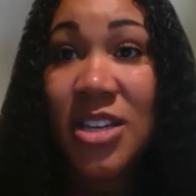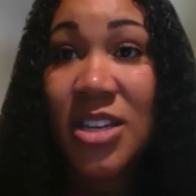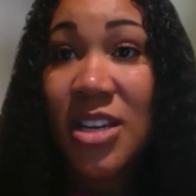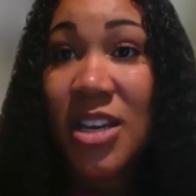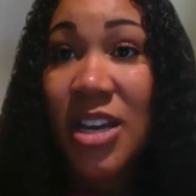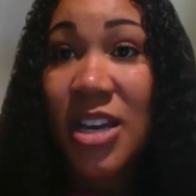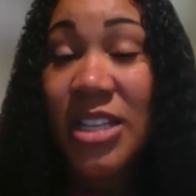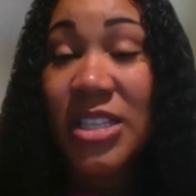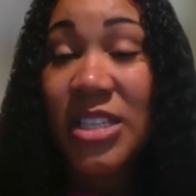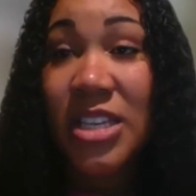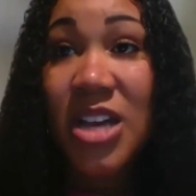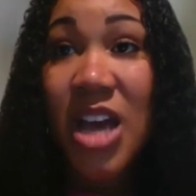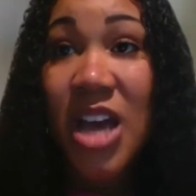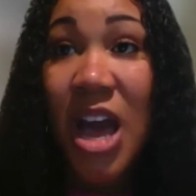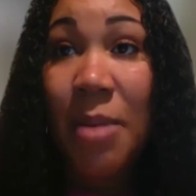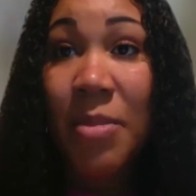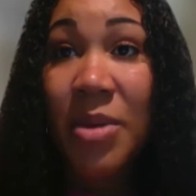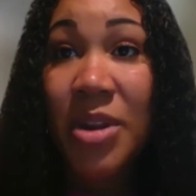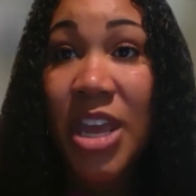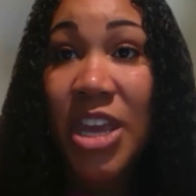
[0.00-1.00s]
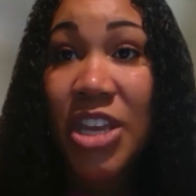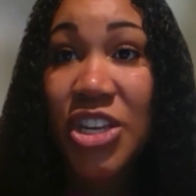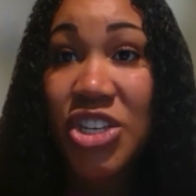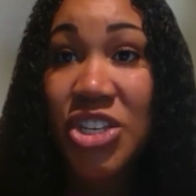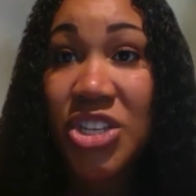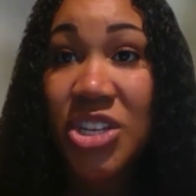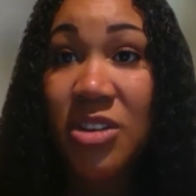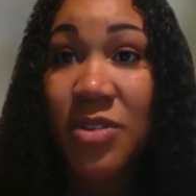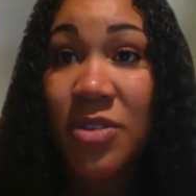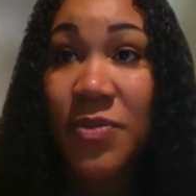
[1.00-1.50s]
it's a
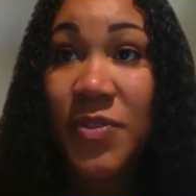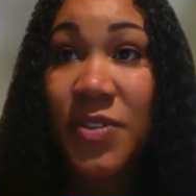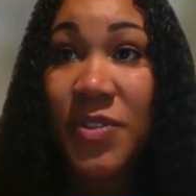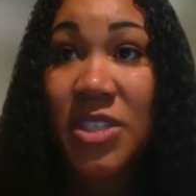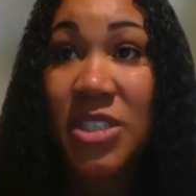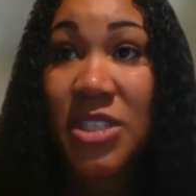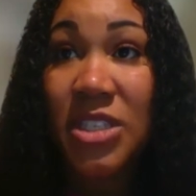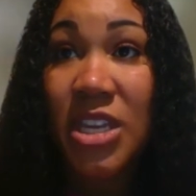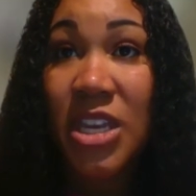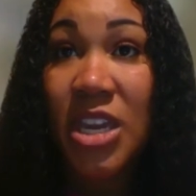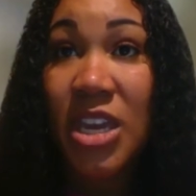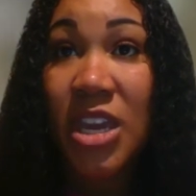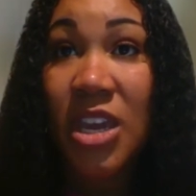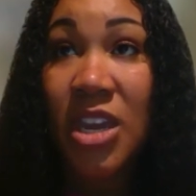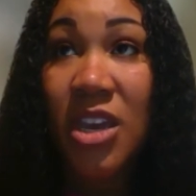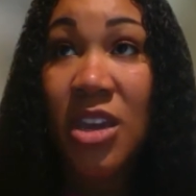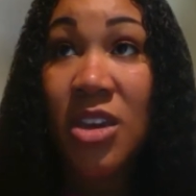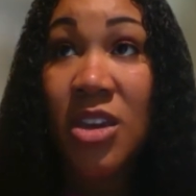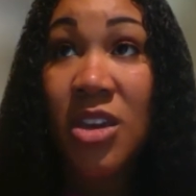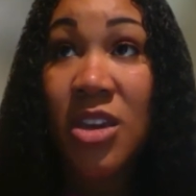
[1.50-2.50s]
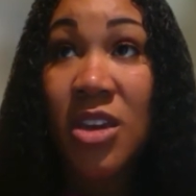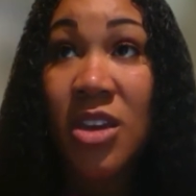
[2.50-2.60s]
combination of seeing